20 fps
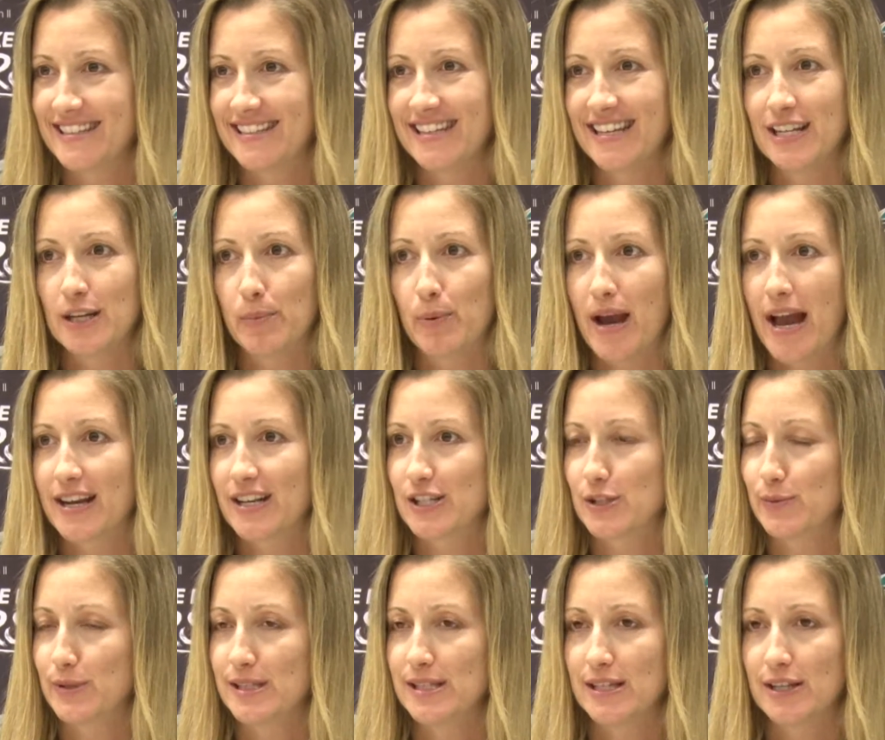At the end of
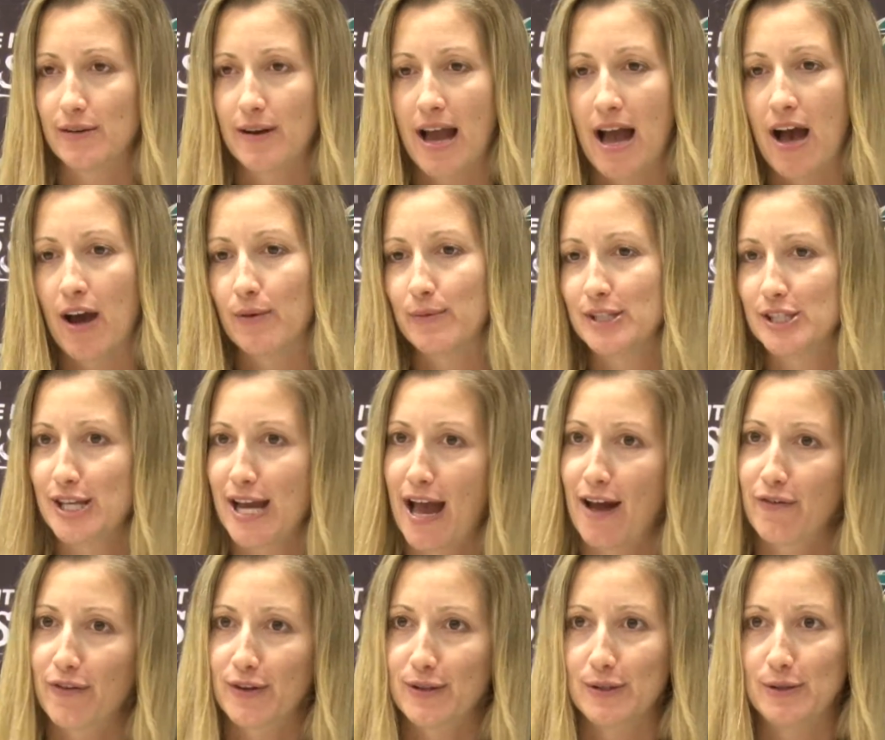practice, we sit around, we
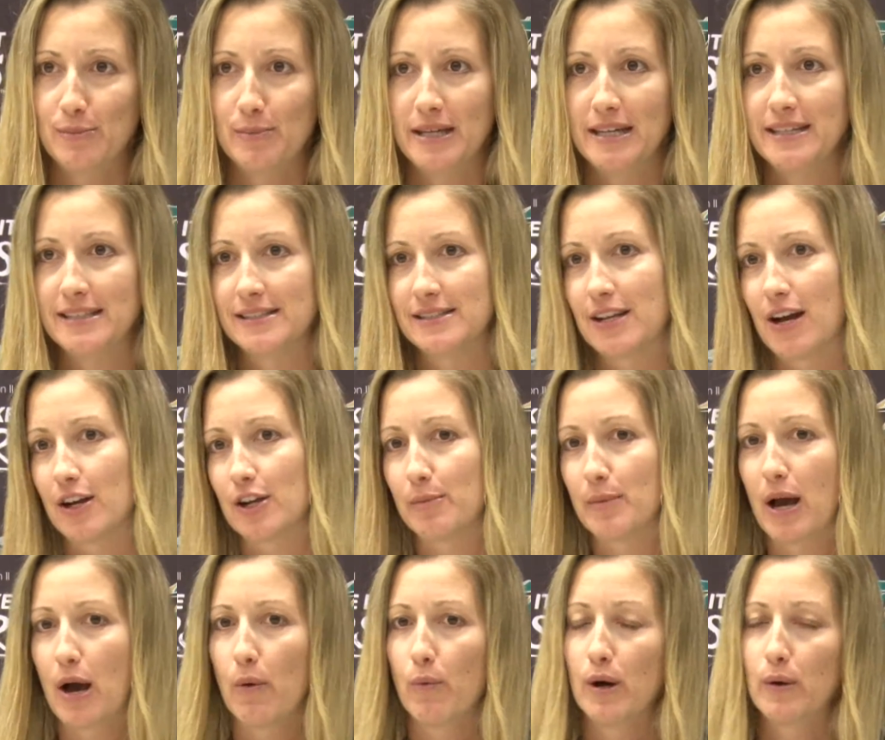chat for a little bit and talk
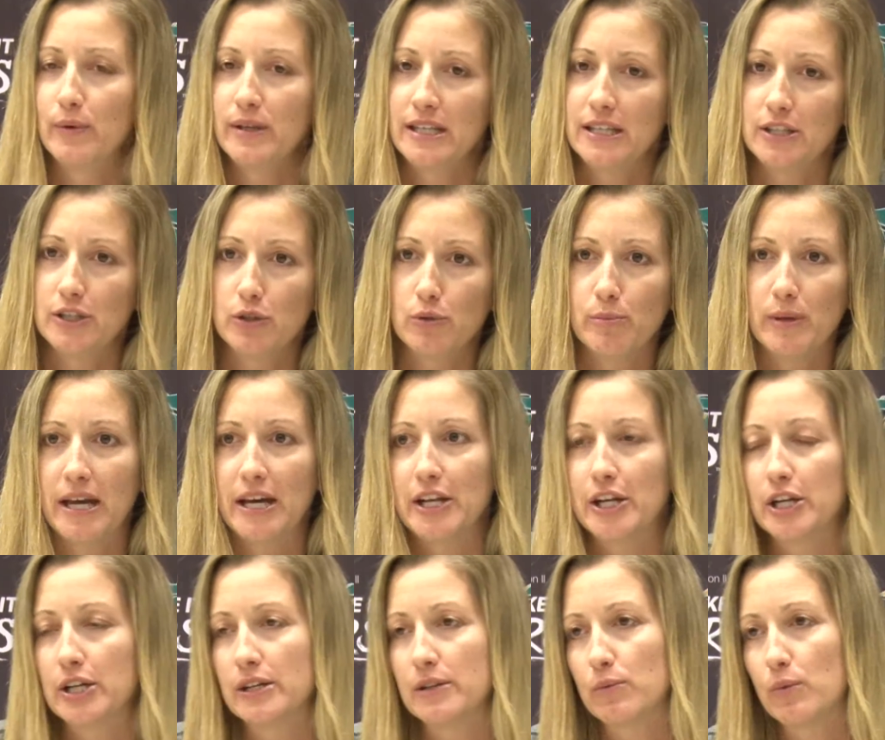about what we need to do
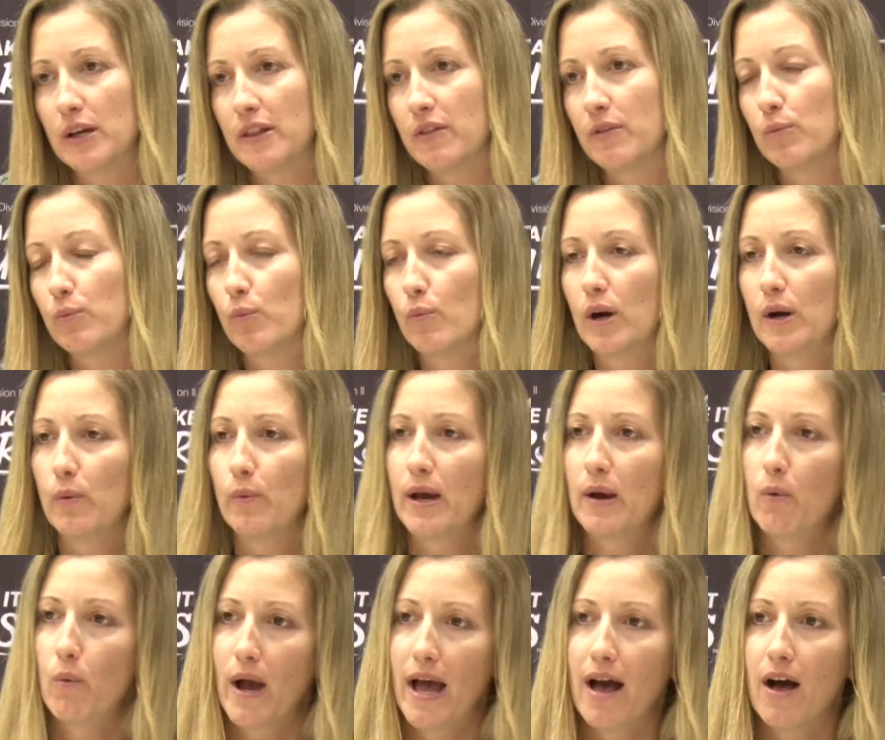better and what
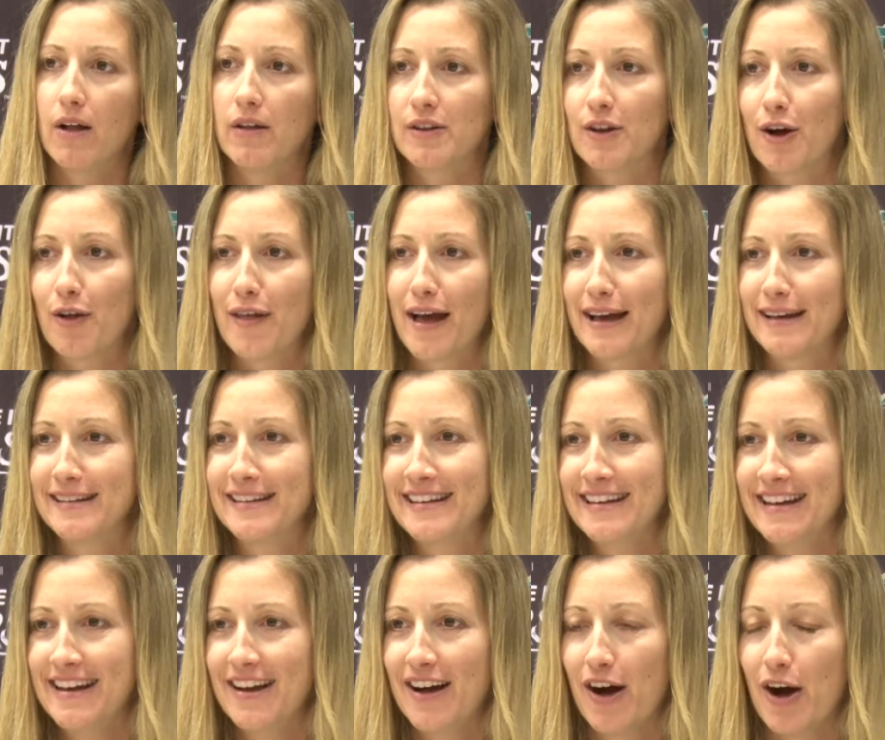went well and all
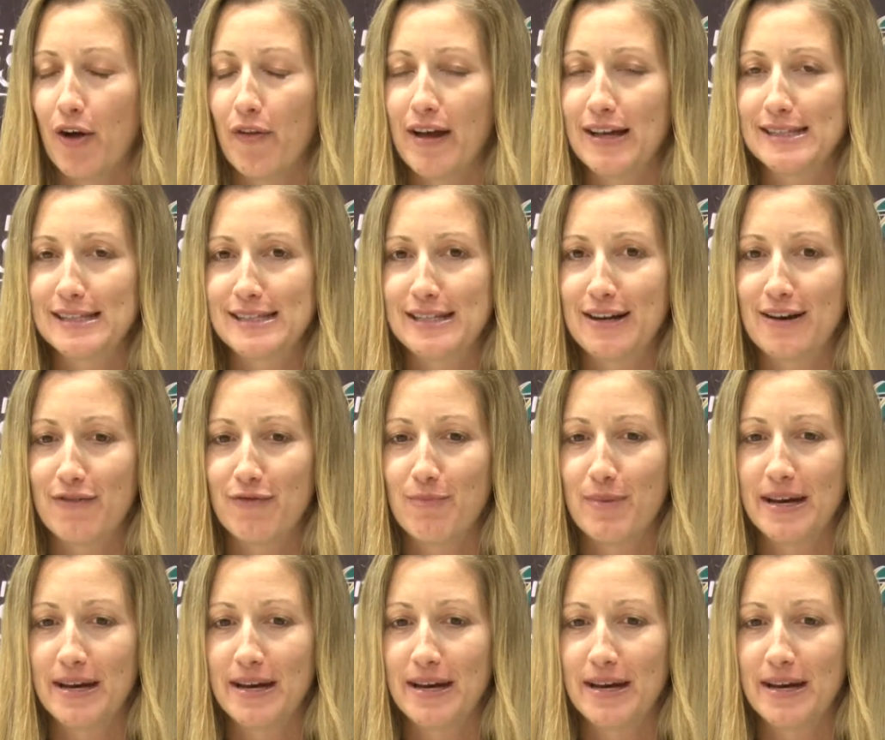that stuff.